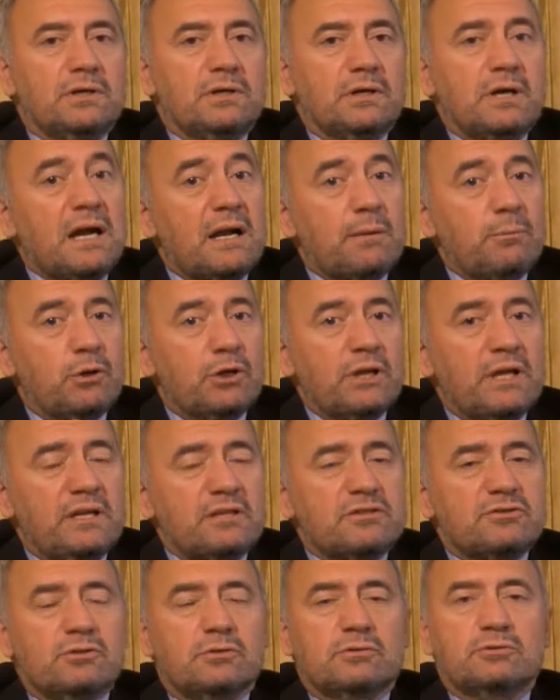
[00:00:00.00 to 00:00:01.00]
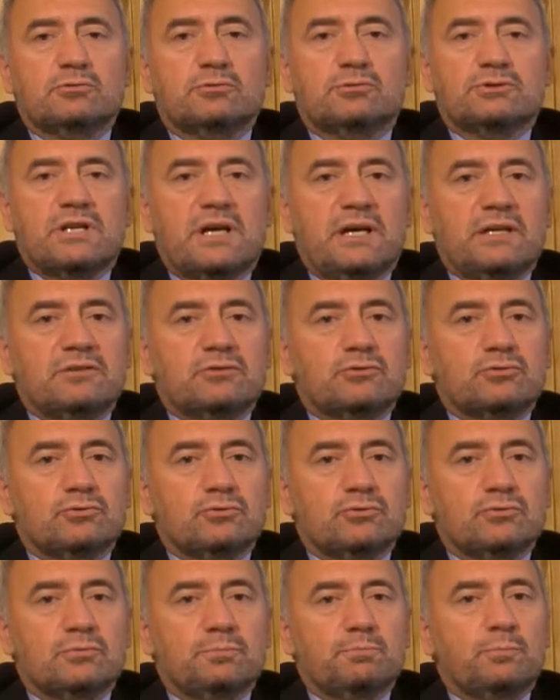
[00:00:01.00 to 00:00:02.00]
harmonize, or to try
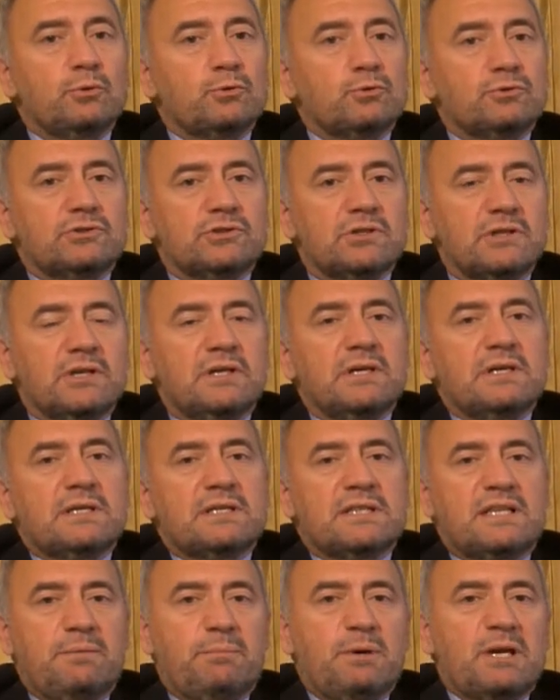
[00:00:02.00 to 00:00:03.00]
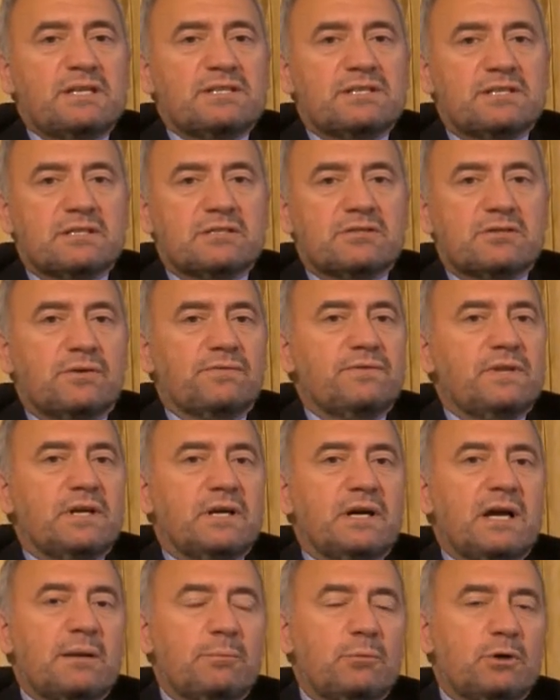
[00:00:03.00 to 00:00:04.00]
to put the basis of the
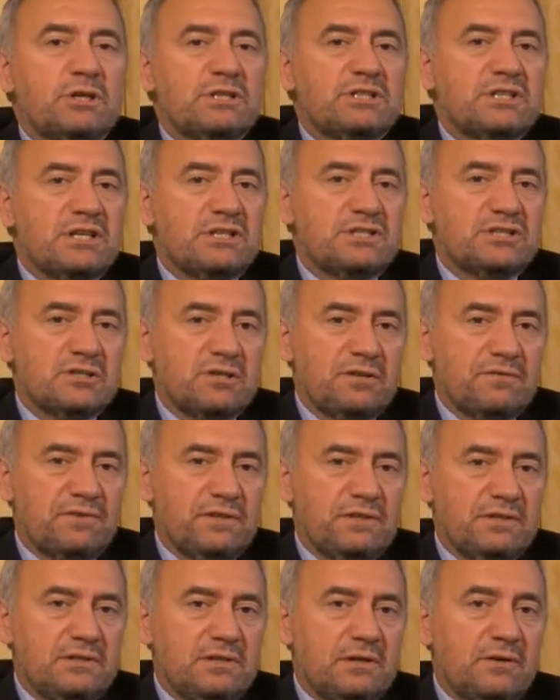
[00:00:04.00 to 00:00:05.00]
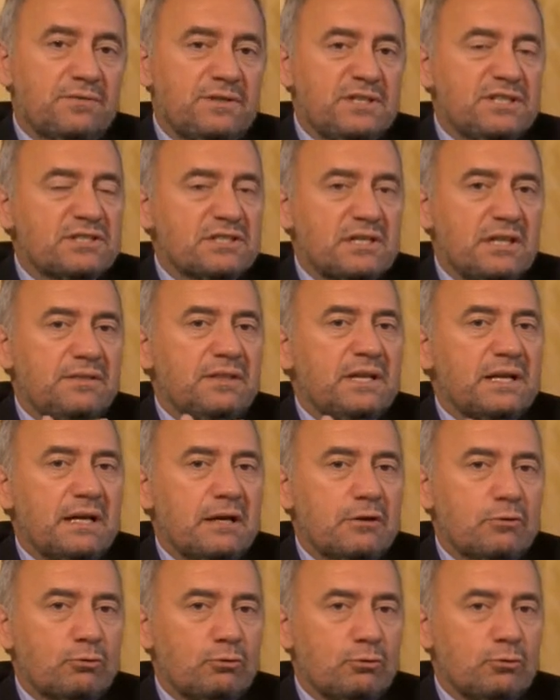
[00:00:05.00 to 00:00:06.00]
harmonization of these
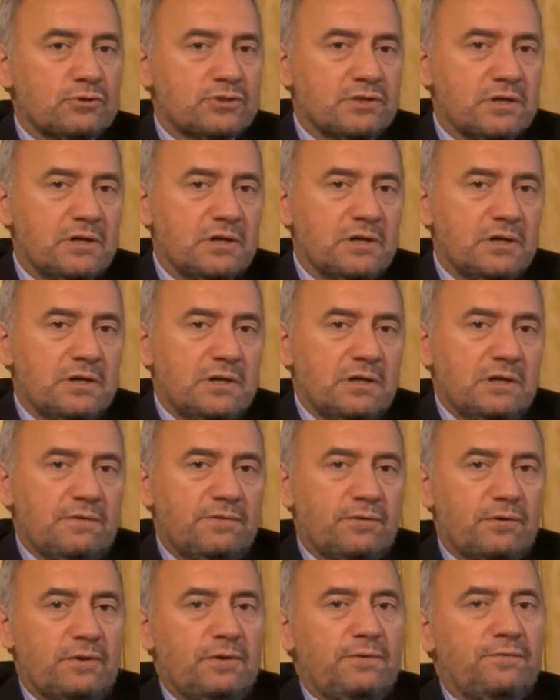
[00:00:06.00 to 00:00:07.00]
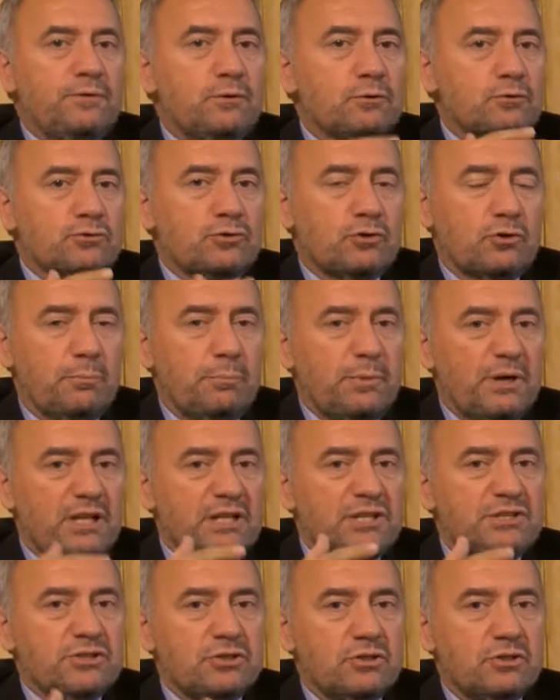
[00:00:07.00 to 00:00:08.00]
technical rules for the future
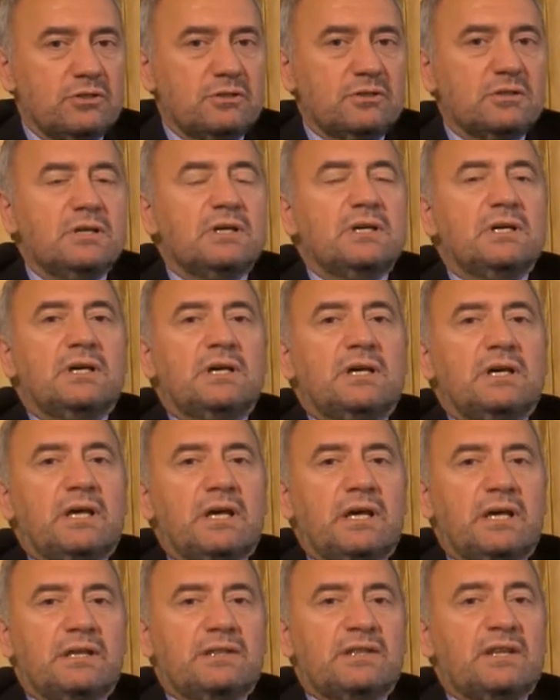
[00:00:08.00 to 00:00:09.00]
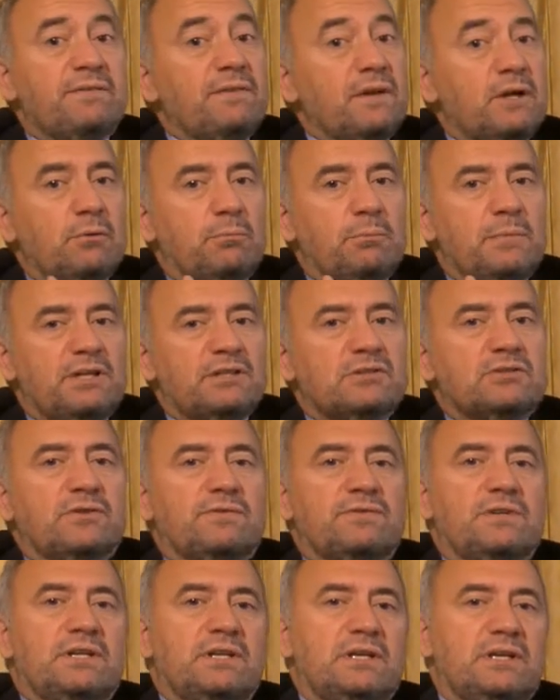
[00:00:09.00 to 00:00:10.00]
operation and development
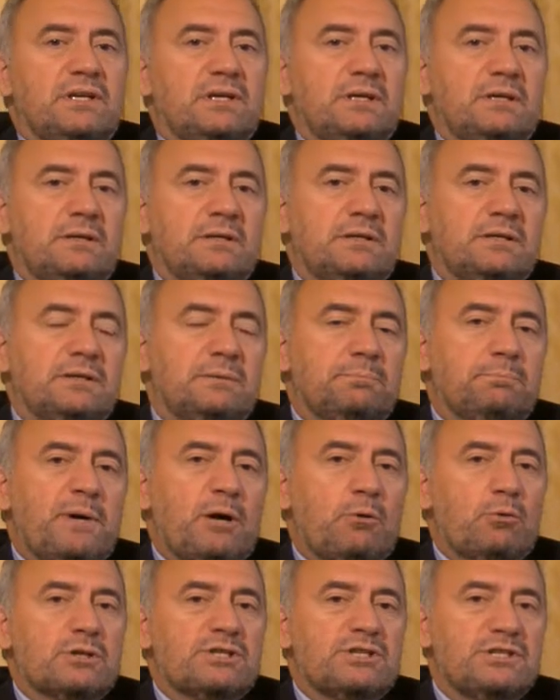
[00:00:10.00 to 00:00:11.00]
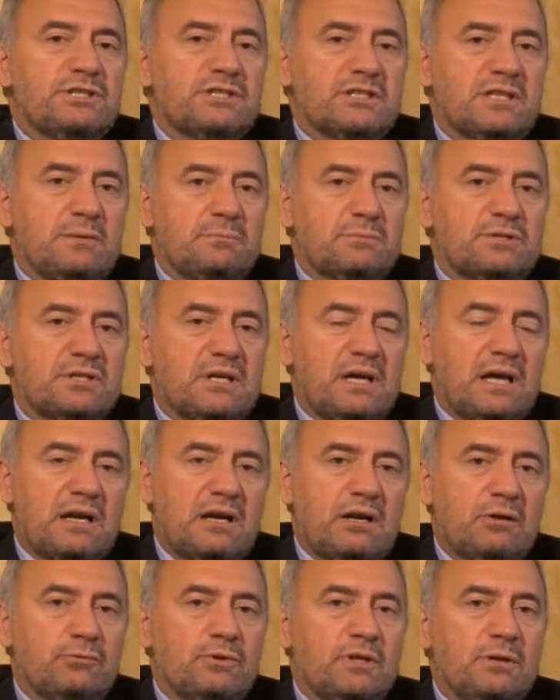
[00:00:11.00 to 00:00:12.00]
of the power systems
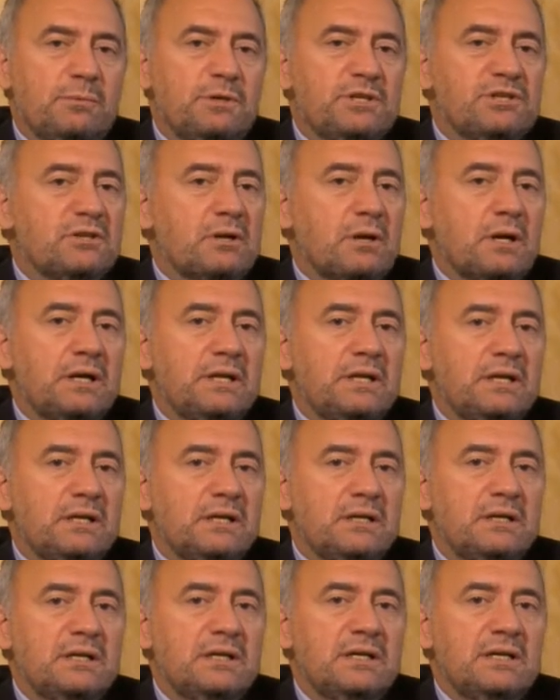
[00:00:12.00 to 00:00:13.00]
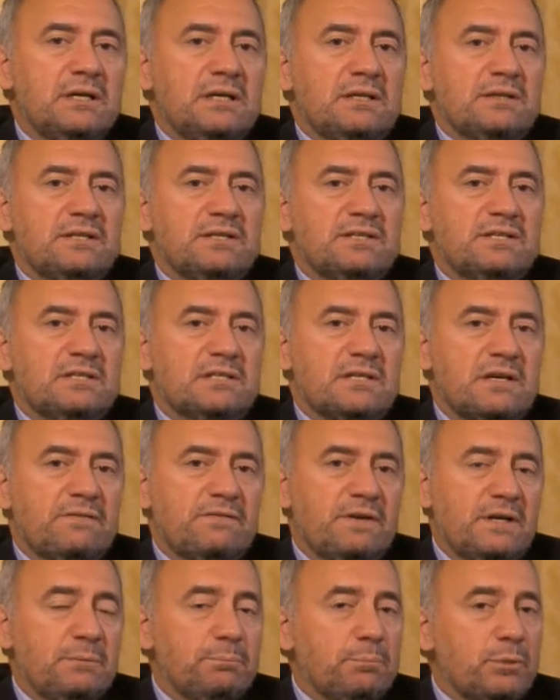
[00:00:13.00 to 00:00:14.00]
around the Mediterranean. This is a
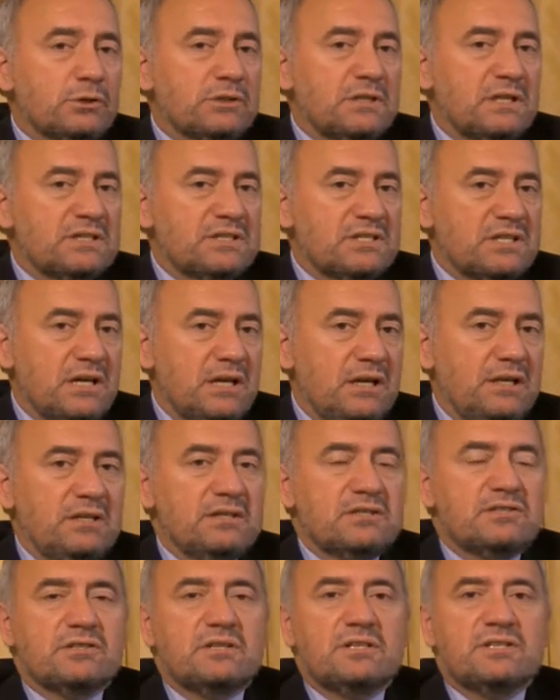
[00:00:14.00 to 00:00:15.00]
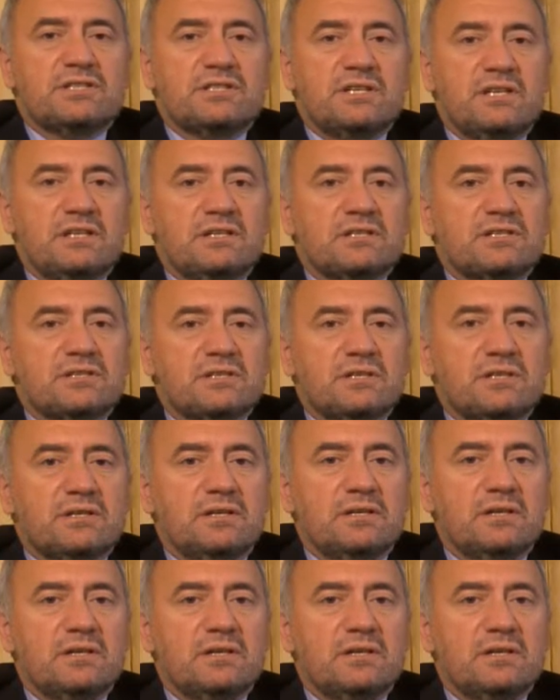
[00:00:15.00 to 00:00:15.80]
very important challenge, since